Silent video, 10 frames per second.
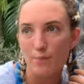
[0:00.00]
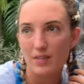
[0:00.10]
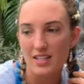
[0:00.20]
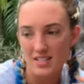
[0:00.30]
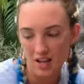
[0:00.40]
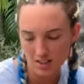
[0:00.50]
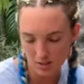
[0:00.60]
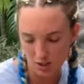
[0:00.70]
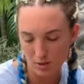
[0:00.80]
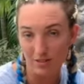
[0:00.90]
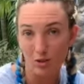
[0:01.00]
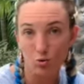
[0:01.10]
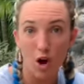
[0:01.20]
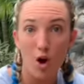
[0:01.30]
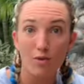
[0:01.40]
It's not that there's something
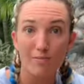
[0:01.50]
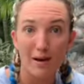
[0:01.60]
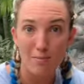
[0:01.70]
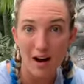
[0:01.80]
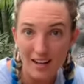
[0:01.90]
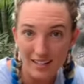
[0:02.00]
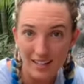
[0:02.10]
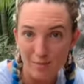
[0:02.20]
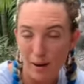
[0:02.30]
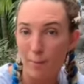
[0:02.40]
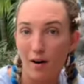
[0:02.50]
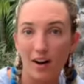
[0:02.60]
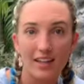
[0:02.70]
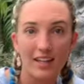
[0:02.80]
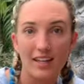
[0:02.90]
wrong with my body. My
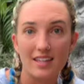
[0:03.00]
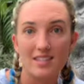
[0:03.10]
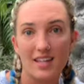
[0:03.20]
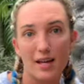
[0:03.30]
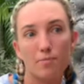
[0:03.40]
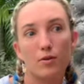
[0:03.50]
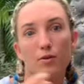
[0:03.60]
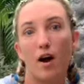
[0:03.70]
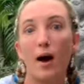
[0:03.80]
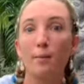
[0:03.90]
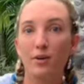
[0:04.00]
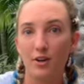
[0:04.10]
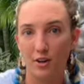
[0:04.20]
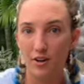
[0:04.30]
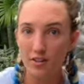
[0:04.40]
body is a
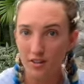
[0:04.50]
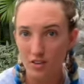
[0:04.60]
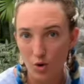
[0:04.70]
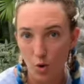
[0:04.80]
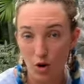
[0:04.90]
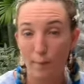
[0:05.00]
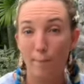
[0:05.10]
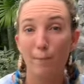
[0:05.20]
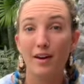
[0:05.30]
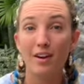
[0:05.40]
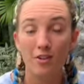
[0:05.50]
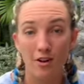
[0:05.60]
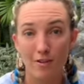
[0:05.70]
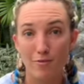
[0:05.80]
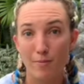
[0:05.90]
barometer or a
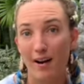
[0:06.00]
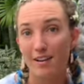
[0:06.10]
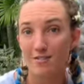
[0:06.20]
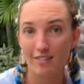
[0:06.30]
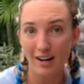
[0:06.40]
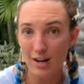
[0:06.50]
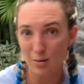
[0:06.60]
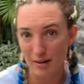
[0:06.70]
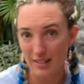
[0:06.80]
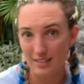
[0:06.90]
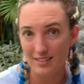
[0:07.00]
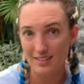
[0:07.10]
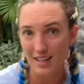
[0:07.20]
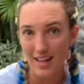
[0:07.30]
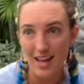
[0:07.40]
mirror for my environment.
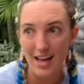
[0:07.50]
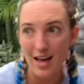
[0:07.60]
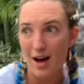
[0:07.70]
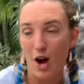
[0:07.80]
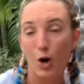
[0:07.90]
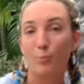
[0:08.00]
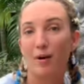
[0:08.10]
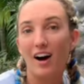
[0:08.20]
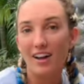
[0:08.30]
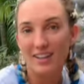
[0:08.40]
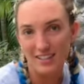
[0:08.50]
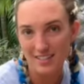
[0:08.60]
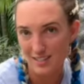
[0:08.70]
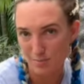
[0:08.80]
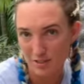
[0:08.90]
Our bodies
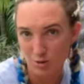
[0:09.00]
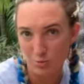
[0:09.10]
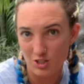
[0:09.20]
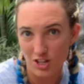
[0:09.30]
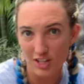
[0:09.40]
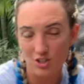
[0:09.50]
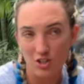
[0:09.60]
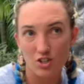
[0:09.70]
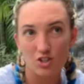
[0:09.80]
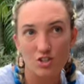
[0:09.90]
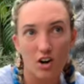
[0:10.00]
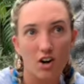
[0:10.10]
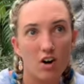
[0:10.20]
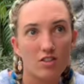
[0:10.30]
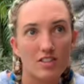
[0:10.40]
as mental projectors
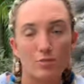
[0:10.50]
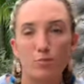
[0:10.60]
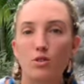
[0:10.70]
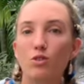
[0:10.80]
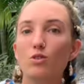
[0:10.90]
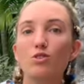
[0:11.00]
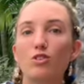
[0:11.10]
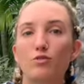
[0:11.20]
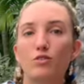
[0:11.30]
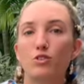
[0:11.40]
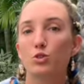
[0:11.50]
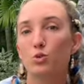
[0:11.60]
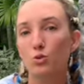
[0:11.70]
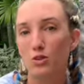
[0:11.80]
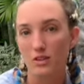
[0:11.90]
are these beautiful
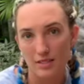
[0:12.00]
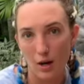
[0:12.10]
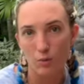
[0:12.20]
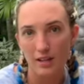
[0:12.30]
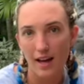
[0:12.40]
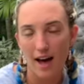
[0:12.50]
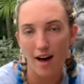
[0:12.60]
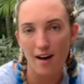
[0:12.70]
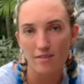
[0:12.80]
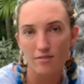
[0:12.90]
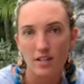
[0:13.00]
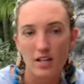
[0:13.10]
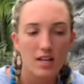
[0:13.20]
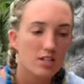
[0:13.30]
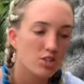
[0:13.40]
tools that we have
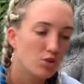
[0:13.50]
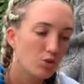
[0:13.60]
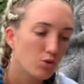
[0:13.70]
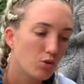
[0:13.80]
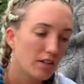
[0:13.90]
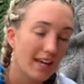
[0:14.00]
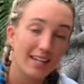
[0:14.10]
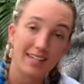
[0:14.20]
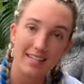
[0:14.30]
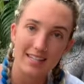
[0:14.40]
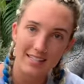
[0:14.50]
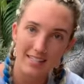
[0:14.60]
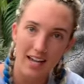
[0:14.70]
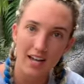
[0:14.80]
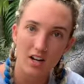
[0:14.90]
to get an
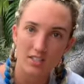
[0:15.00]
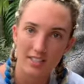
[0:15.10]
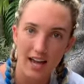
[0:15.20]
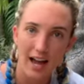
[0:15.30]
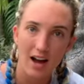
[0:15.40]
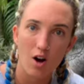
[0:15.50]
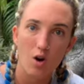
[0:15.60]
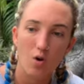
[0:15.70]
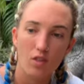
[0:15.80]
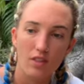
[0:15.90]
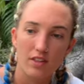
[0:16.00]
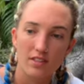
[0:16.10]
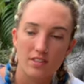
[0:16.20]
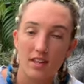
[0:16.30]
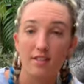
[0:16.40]
insight onto how
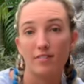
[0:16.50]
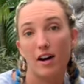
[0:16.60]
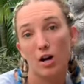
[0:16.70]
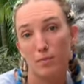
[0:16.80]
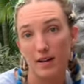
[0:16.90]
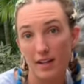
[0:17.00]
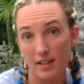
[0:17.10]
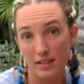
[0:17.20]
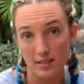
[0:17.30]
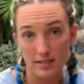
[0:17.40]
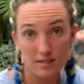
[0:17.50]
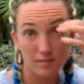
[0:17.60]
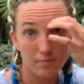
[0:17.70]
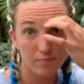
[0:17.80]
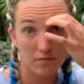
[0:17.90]
this environment is,
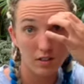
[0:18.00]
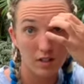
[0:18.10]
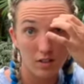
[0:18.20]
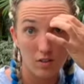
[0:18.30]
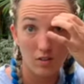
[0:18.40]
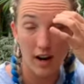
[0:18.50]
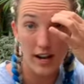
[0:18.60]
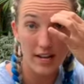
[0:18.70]
right?